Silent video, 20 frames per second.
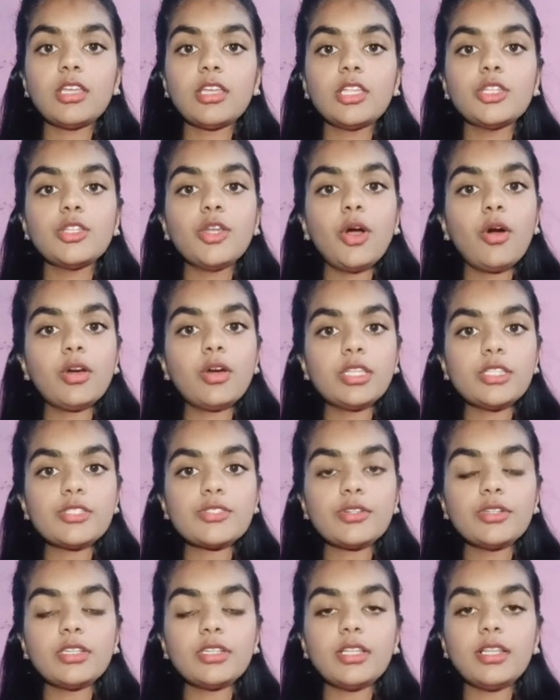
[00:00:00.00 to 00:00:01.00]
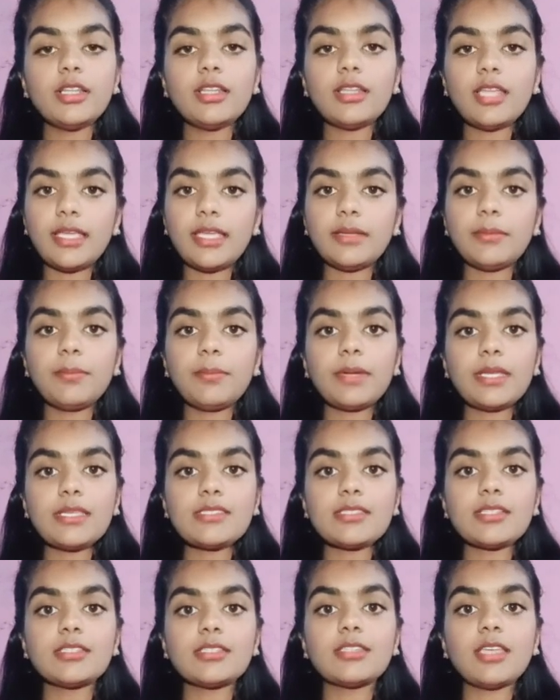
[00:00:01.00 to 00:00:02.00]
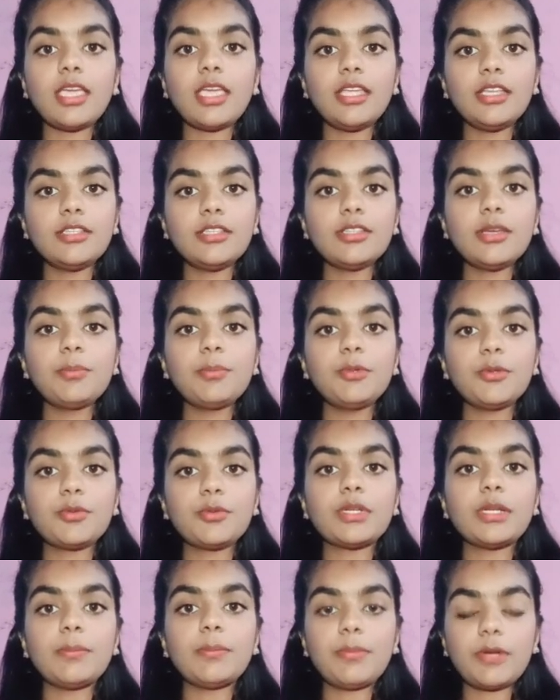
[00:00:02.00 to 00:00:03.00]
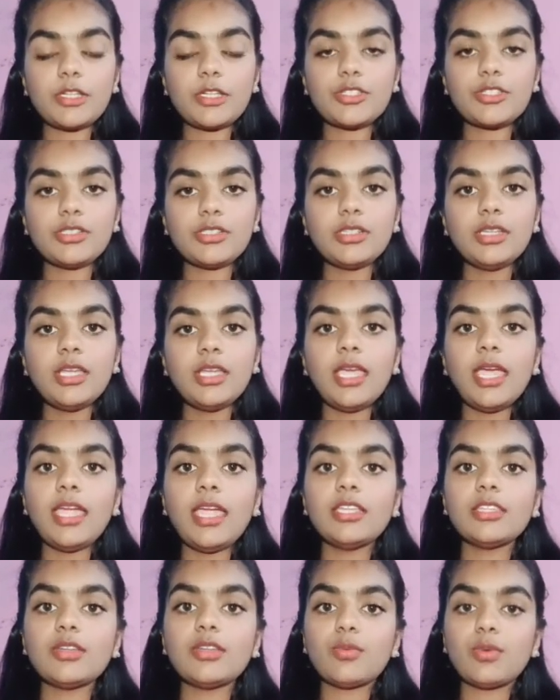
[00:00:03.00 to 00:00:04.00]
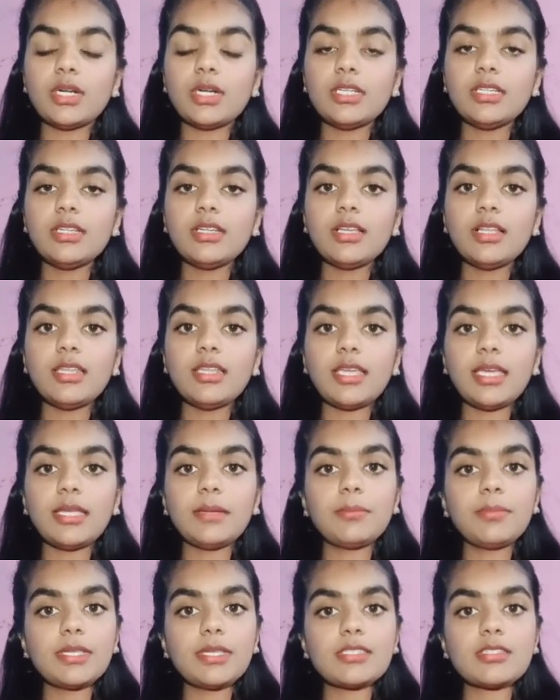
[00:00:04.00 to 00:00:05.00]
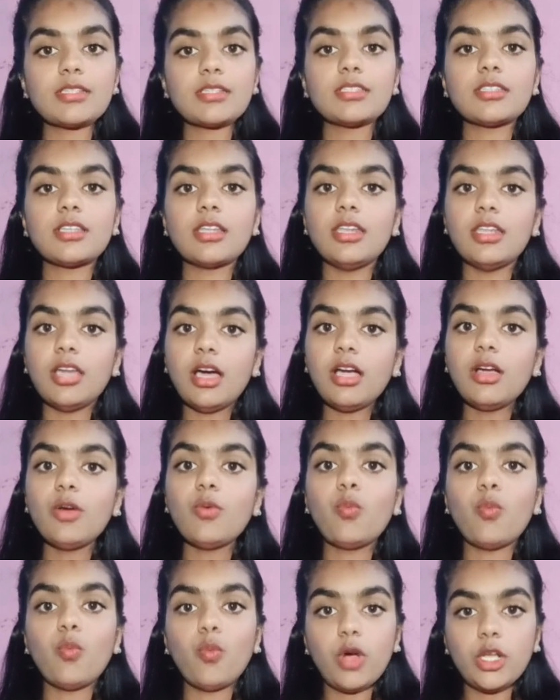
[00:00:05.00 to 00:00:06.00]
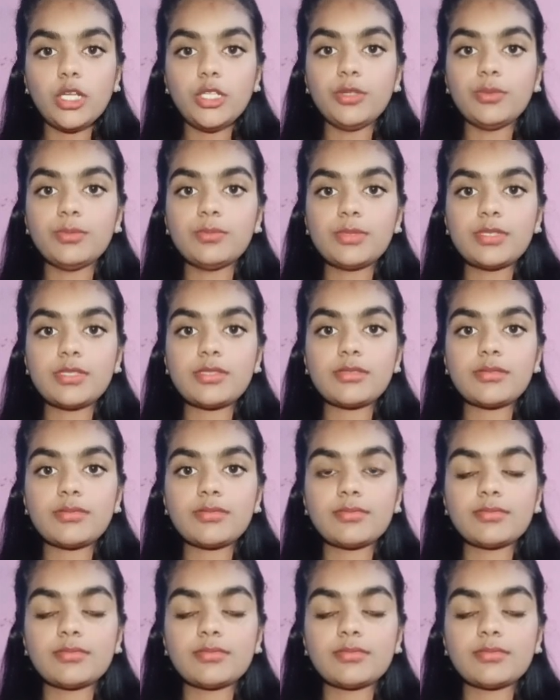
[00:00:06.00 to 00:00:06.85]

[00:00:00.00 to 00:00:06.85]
The horizontal line present the intrapleural pressure and the vertical line present the lung volumes.